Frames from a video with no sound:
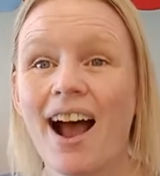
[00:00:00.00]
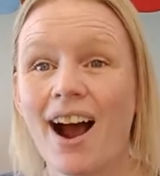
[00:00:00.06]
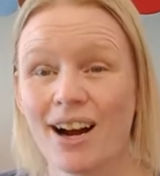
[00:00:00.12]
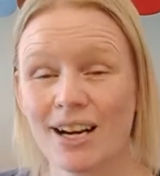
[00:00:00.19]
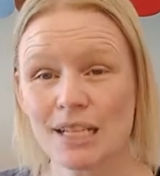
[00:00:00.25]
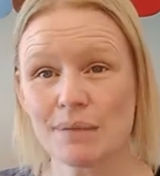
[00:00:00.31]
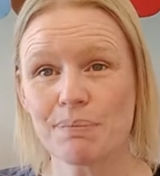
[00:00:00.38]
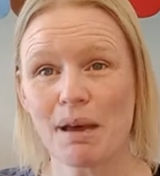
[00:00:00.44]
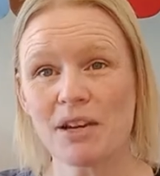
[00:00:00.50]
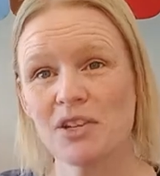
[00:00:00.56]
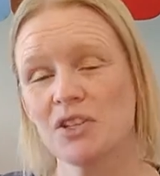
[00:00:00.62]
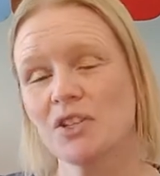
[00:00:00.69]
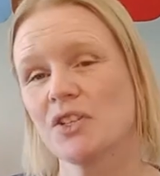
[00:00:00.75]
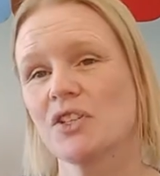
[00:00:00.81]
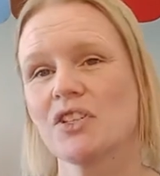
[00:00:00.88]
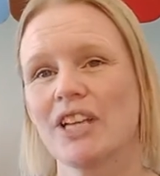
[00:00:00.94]
Our
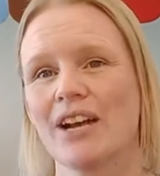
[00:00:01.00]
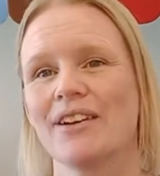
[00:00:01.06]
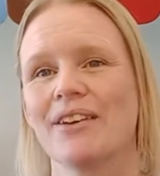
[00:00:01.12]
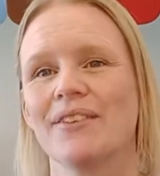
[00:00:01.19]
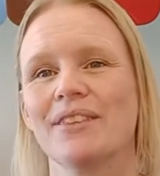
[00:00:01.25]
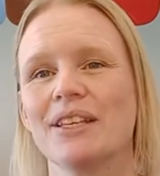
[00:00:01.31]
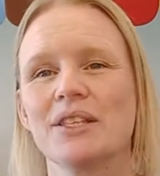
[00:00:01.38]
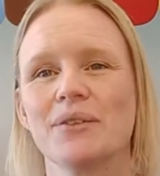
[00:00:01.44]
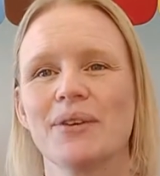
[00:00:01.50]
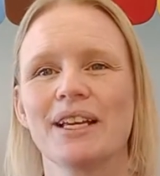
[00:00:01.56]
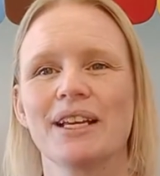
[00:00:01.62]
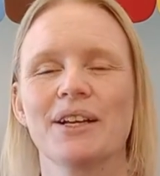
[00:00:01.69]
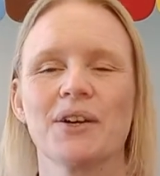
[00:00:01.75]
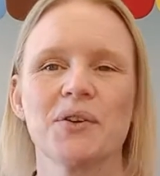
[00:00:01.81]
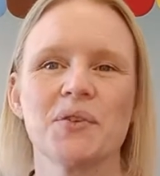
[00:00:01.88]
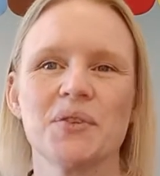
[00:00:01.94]
special shout out this
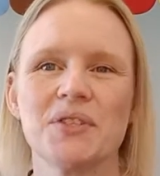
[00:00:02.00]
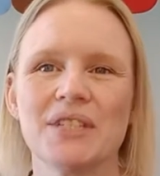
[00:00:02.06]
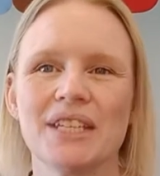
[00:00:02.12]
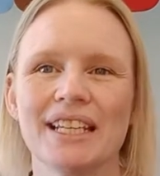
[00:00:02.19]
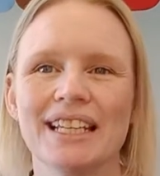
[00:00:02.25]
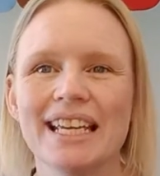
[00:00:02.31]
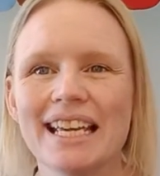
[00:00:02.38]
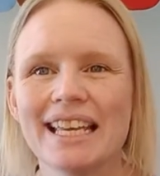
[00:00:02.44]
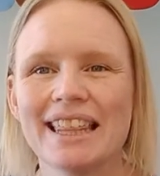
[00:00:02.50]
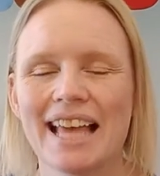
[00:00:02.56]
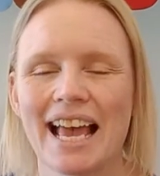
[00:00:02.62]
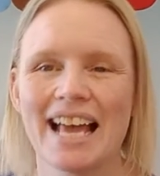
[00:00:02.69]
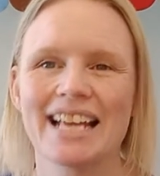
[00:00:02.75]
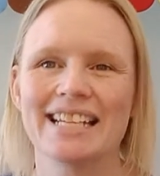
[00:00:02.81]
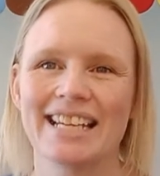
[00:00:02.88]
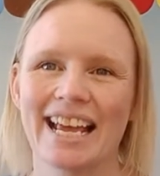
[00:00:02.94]
week goes to Keith
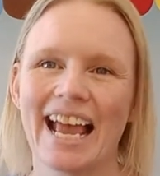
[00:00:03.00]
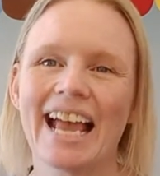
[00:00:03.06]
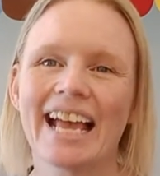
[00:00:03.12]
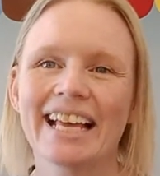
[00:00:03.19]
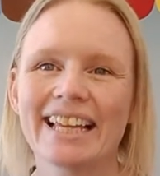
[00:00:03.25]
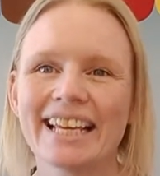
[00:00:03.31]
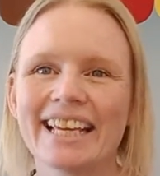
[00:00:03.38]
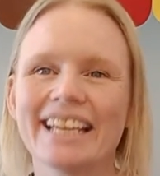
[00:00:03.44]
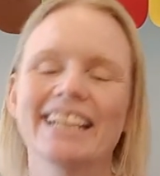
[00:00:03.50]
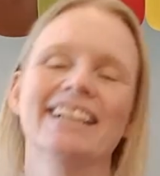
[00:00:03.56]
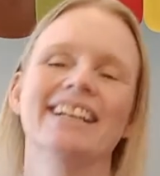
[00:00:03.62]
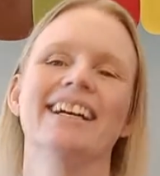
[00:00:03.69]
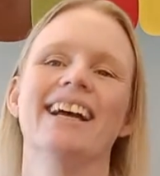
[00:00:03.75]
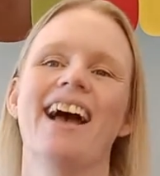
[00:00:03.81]
and to Haley.